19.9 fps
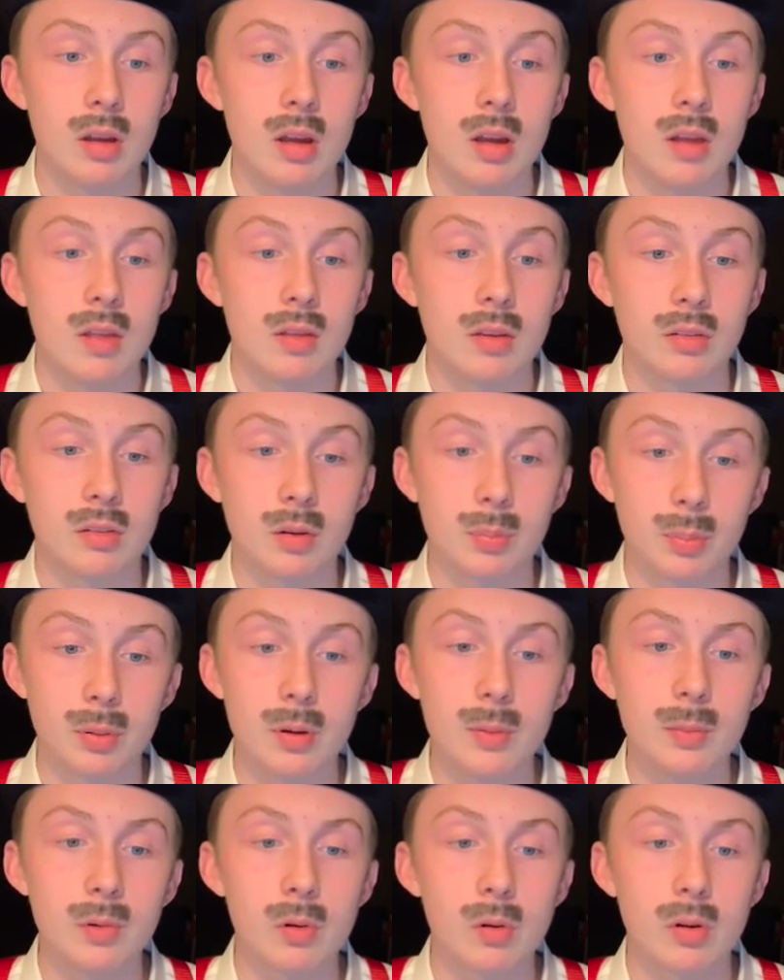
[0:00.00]
The
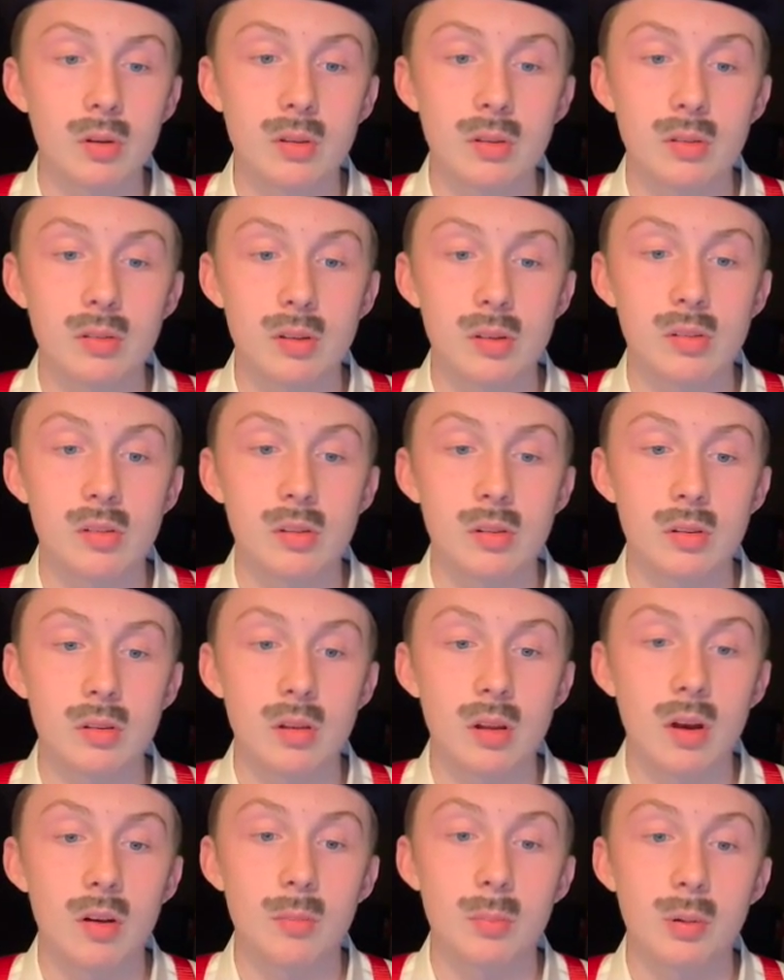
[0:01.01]
Supreme Court decision
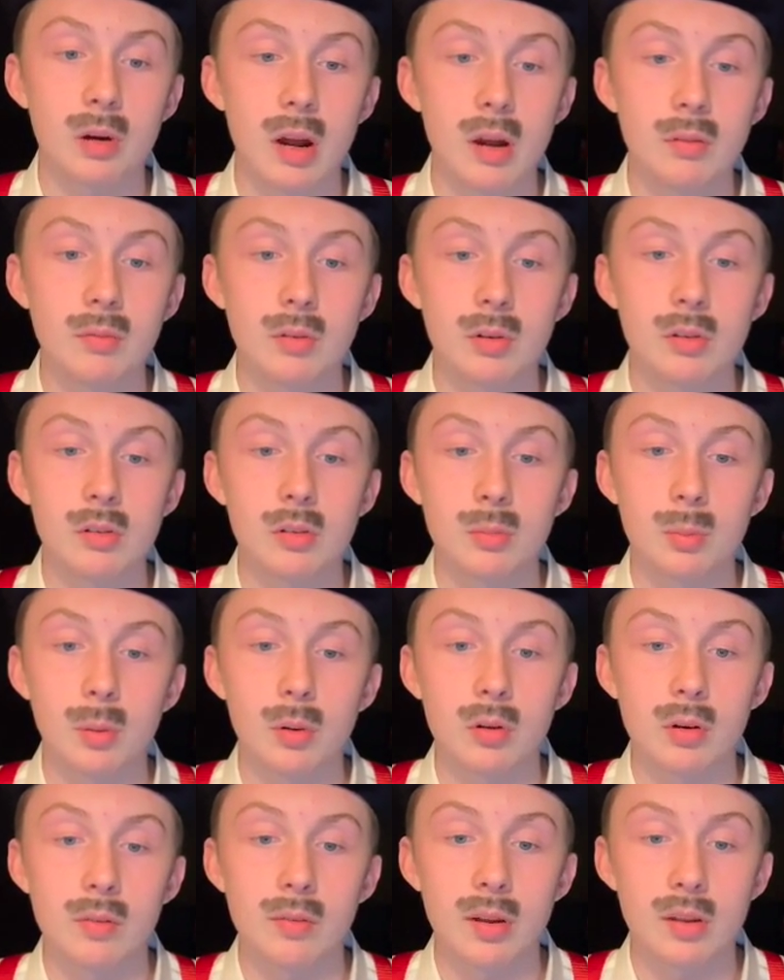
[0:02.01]
of Brown versus
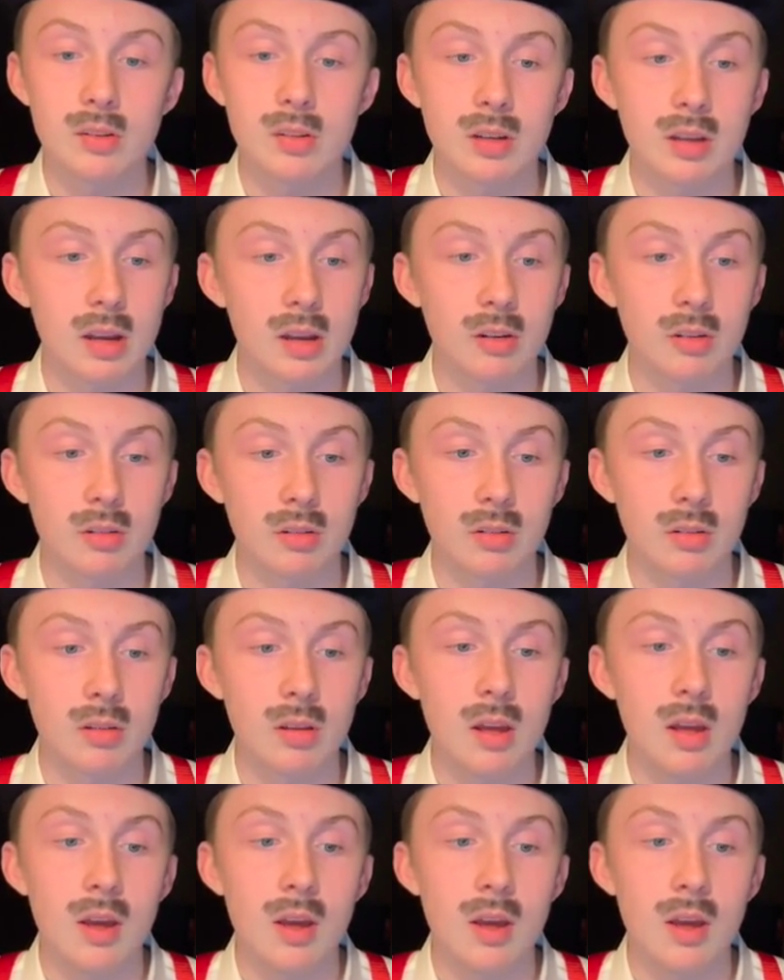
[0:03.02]
Board of Education